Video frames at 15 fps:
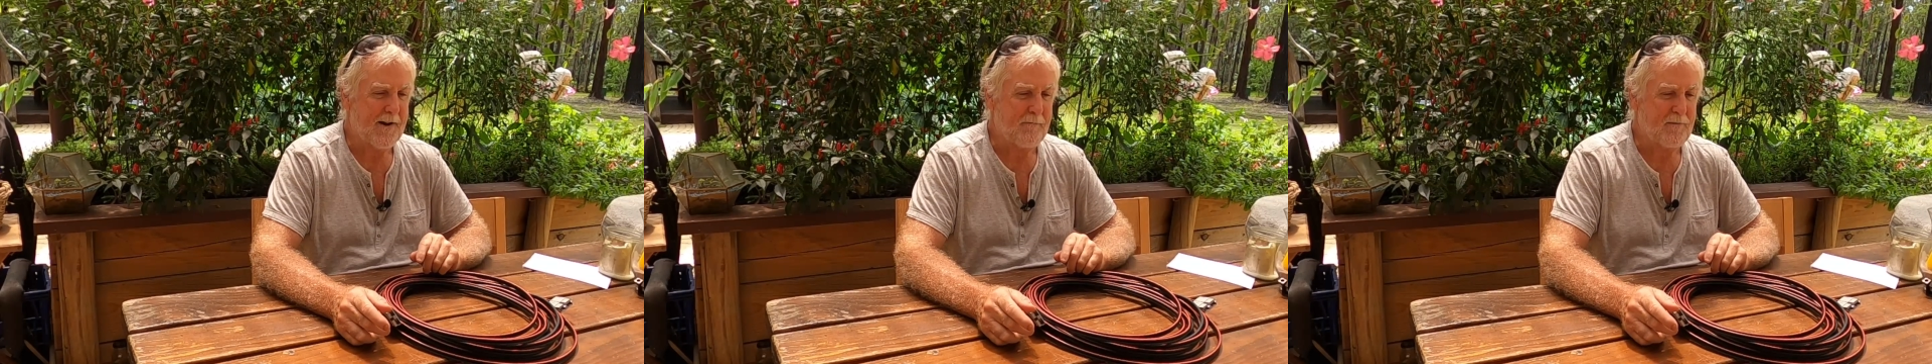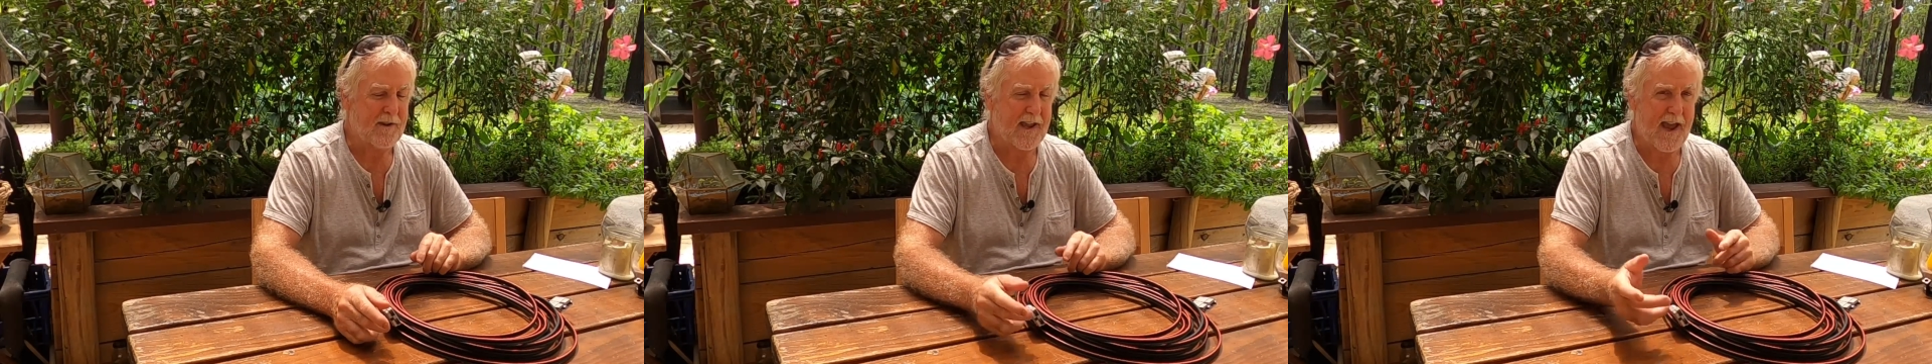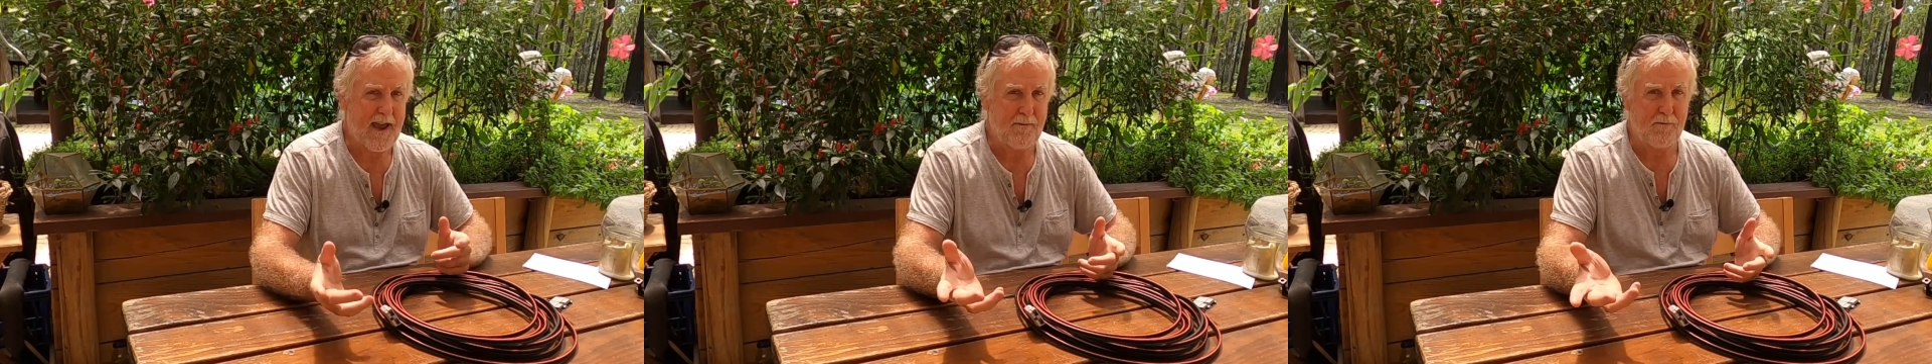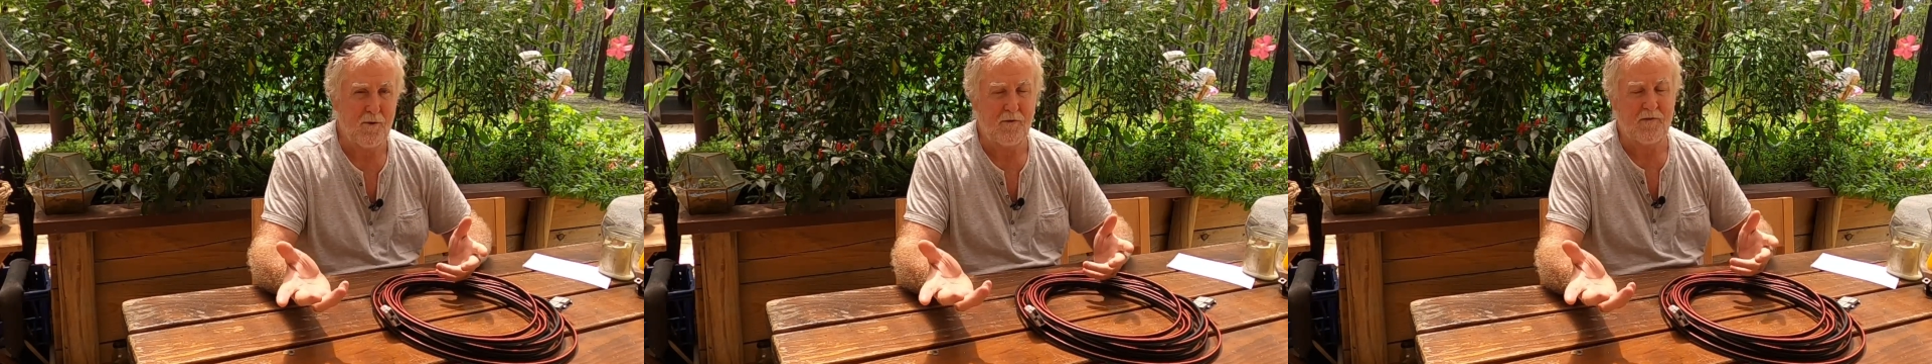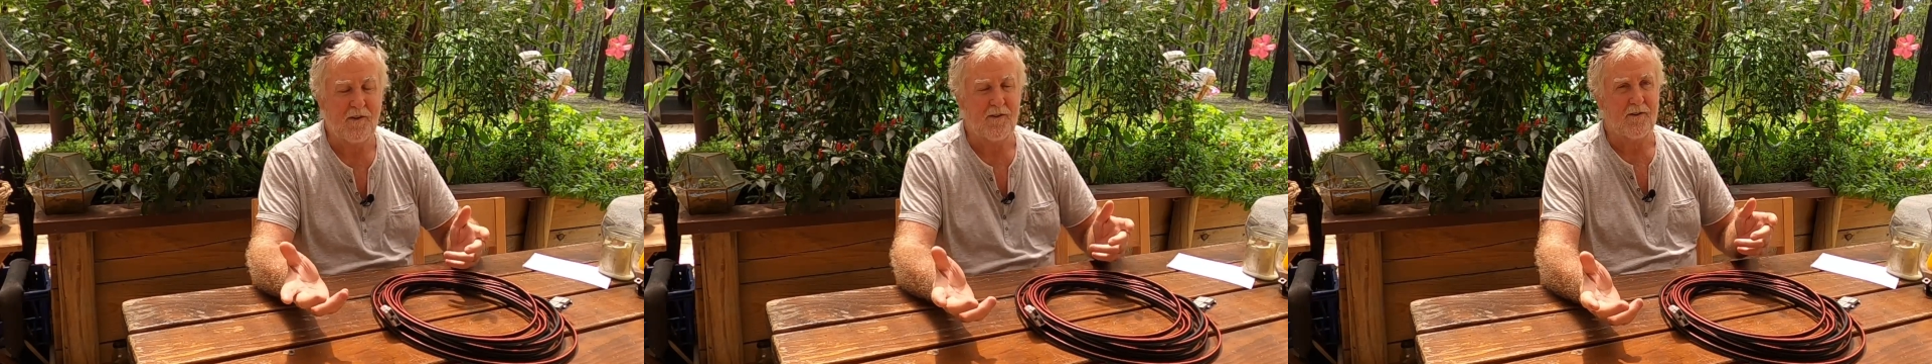You can't
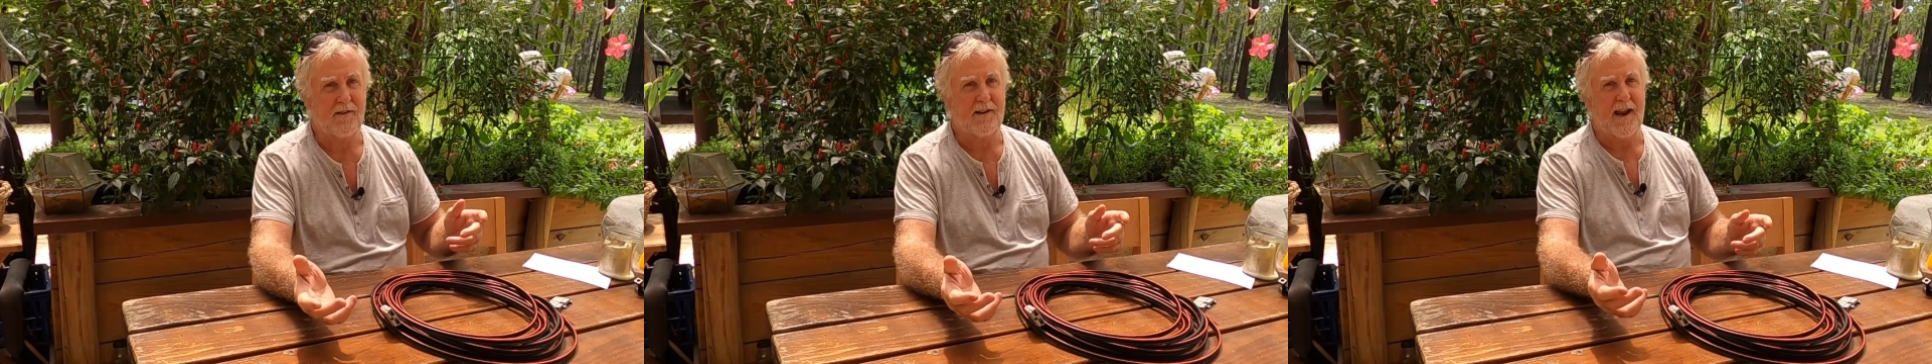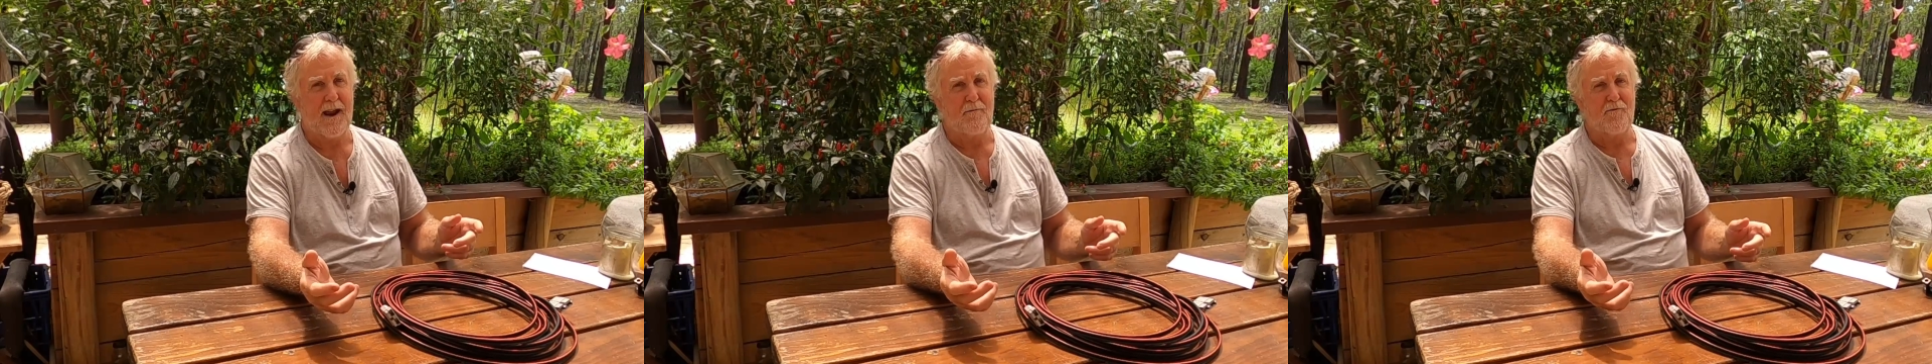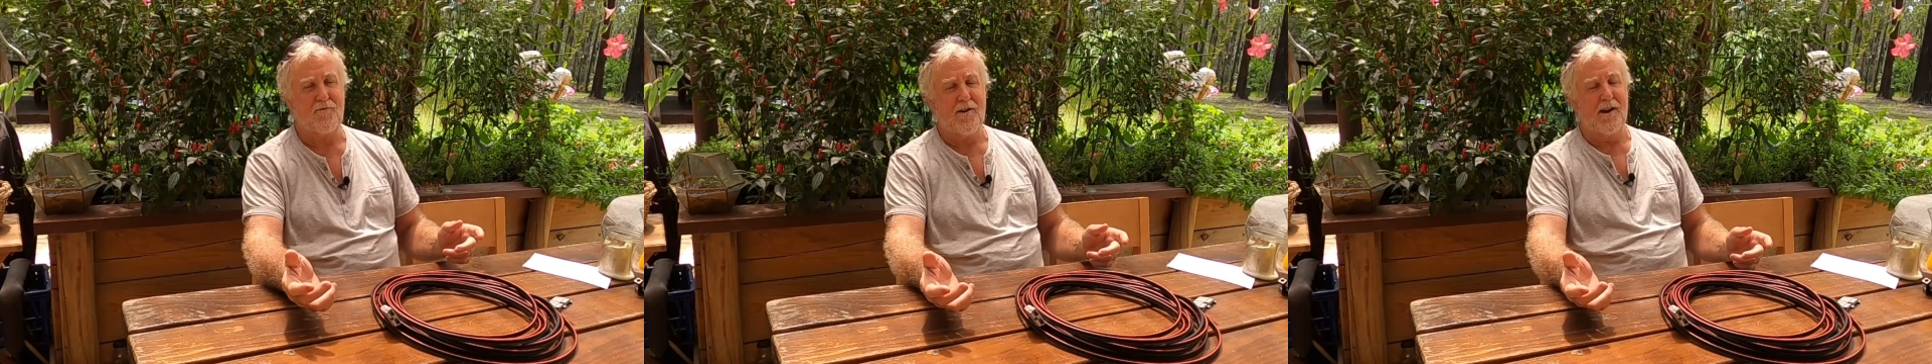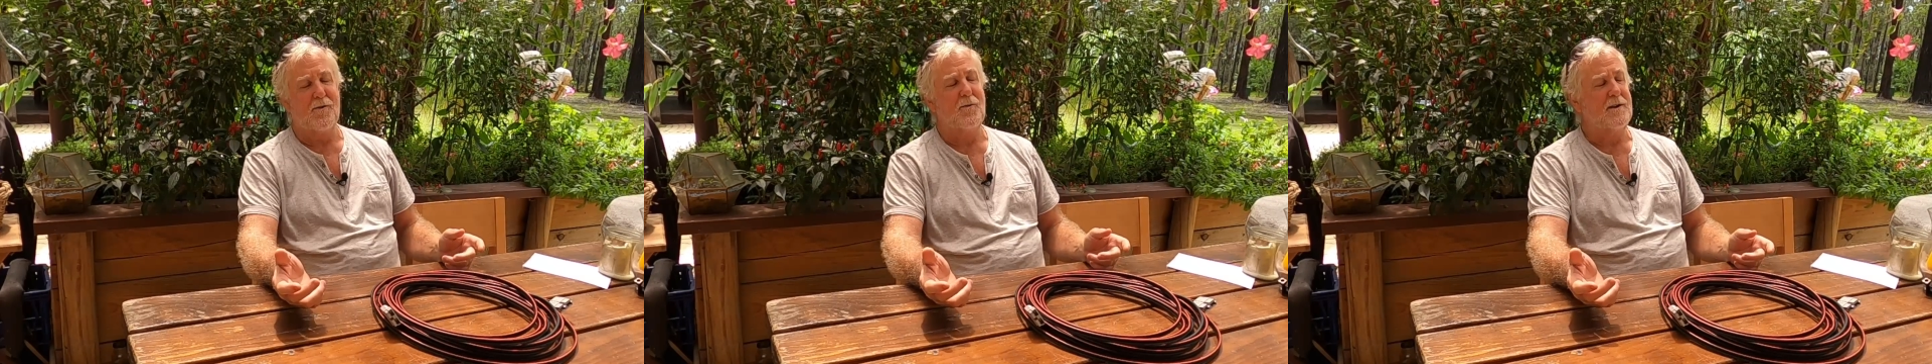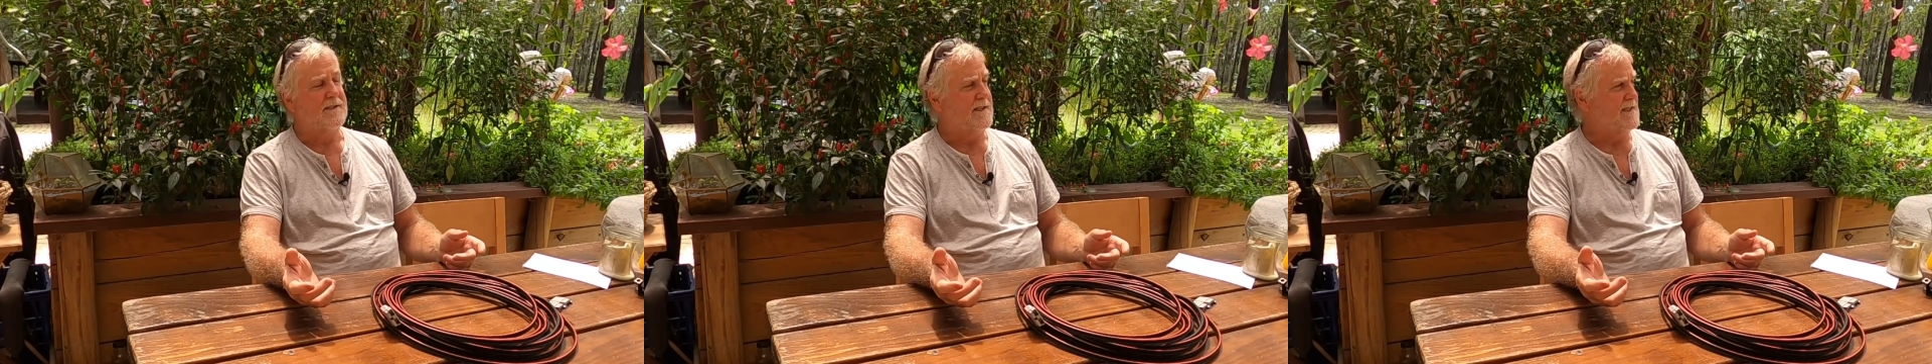move your camper
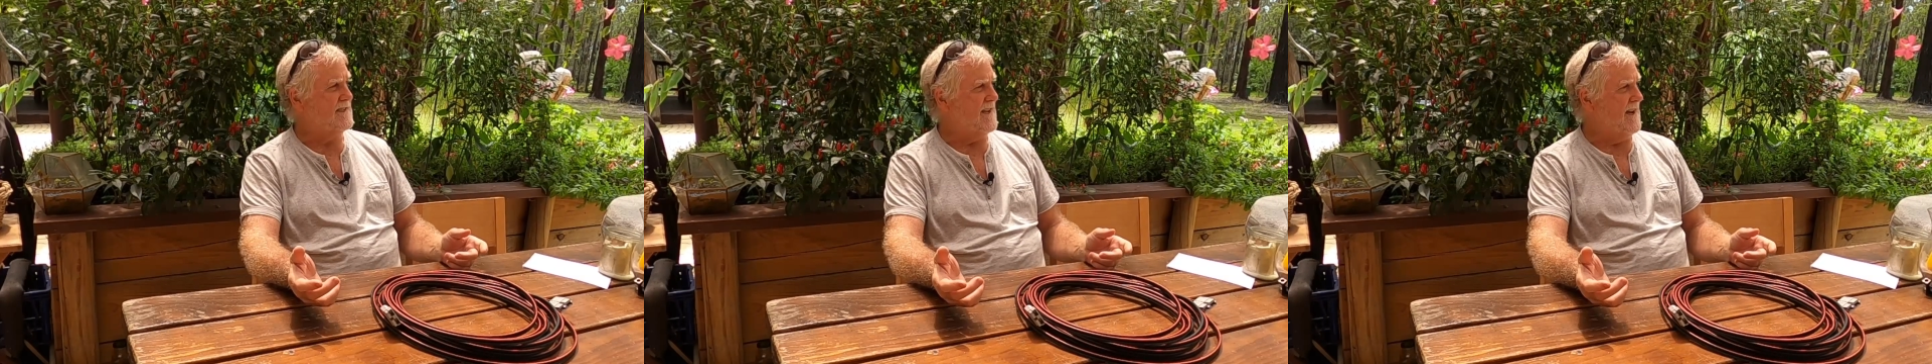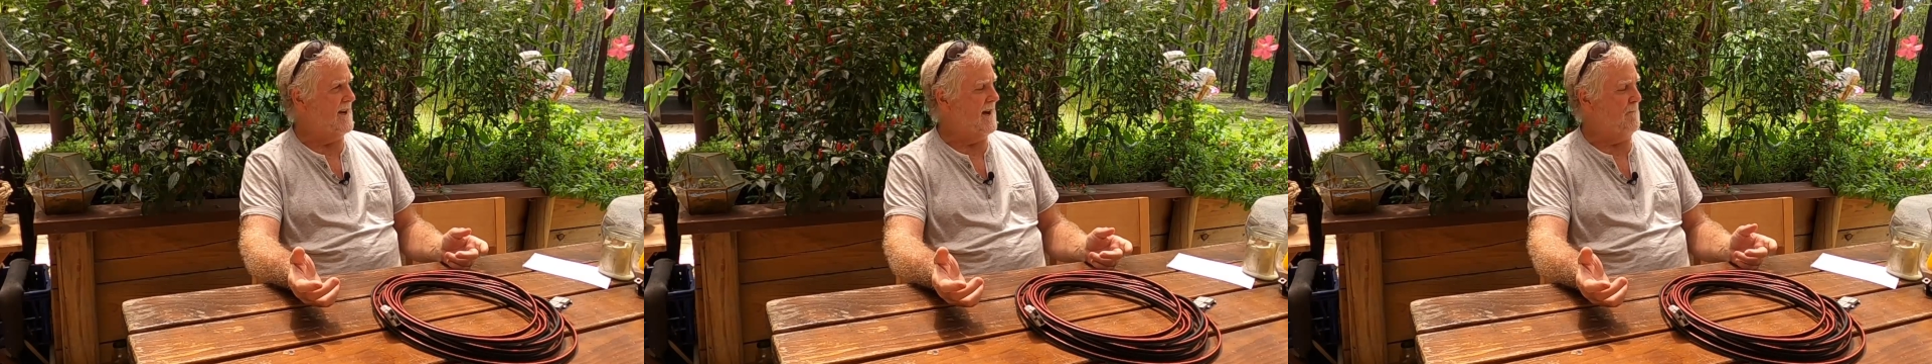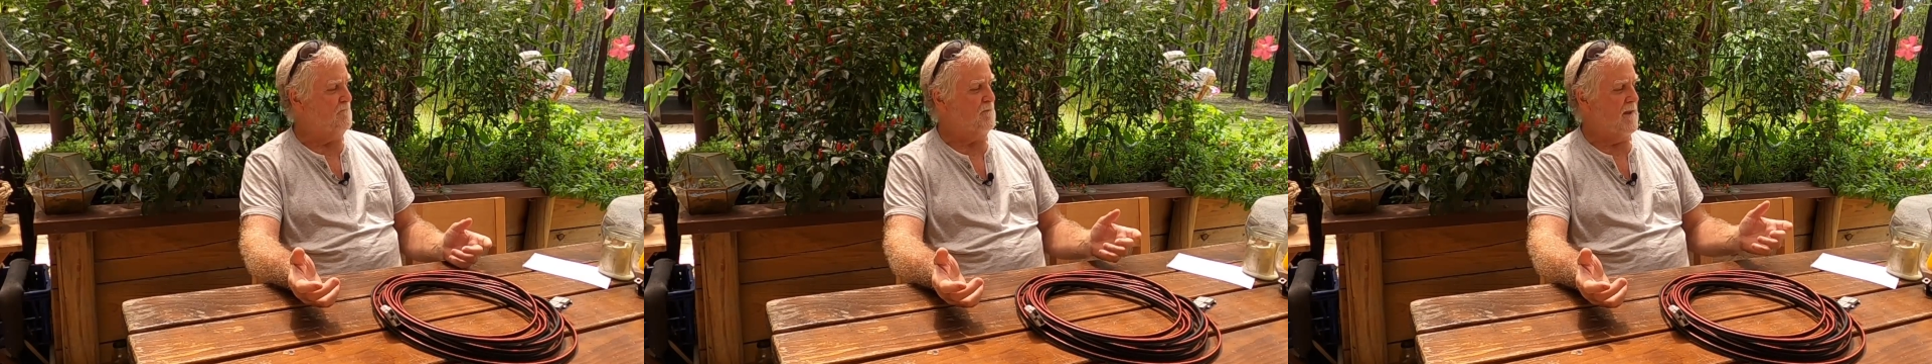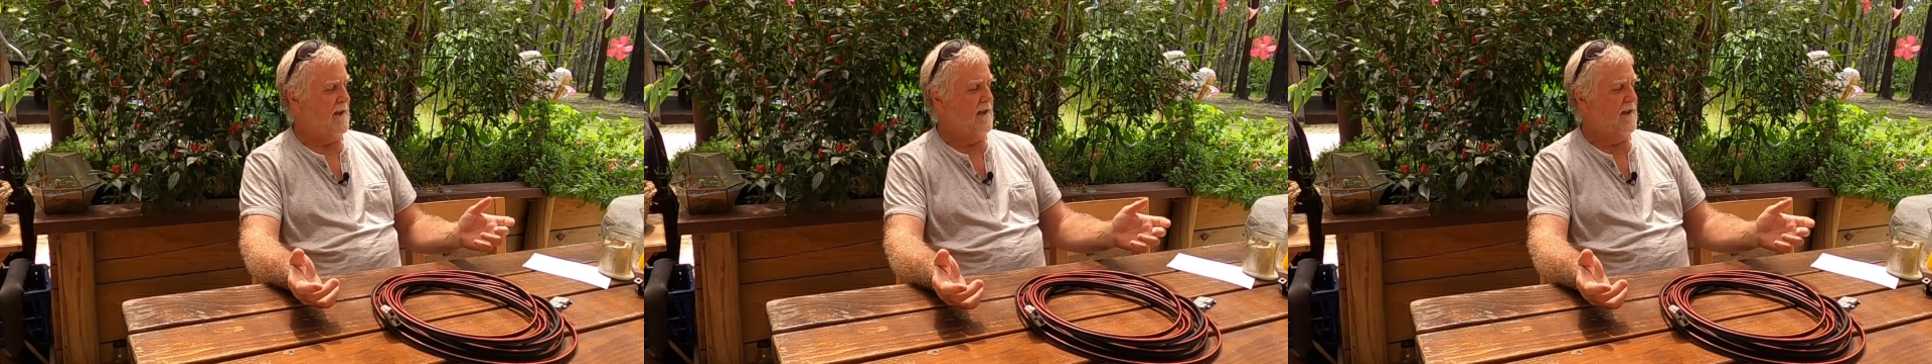trailer once it's set up,